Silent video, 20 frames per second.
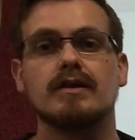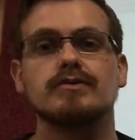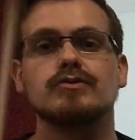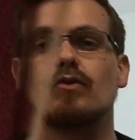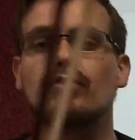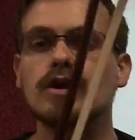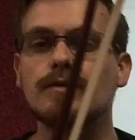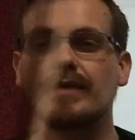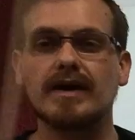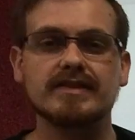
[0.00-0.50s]

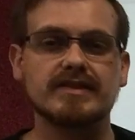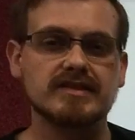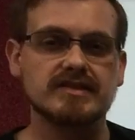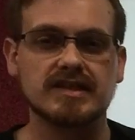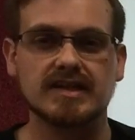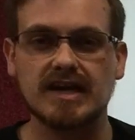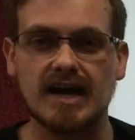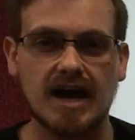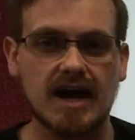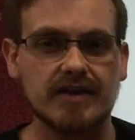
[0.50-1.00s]
Don't worry about the
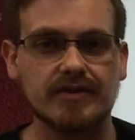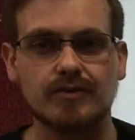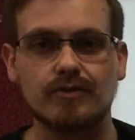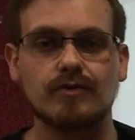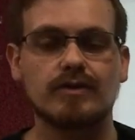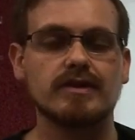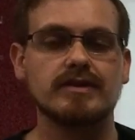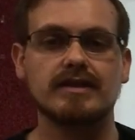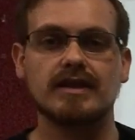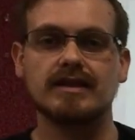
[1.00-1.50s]
staccato
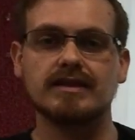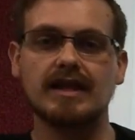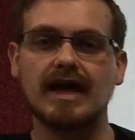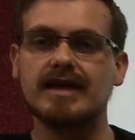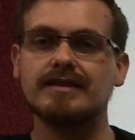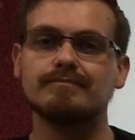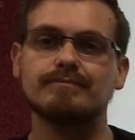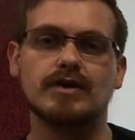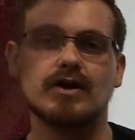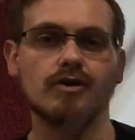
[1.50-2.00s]
or the
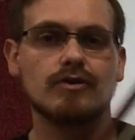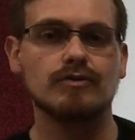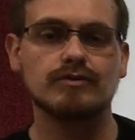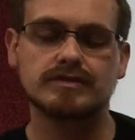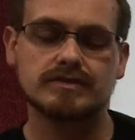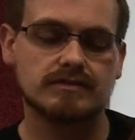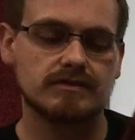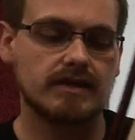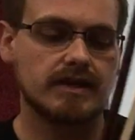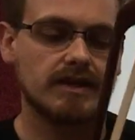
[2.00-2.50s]
light bow,
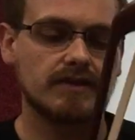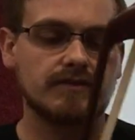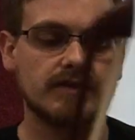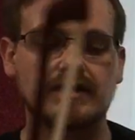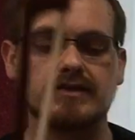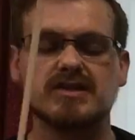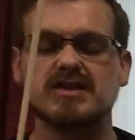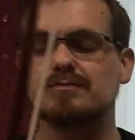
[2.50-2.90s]
anything.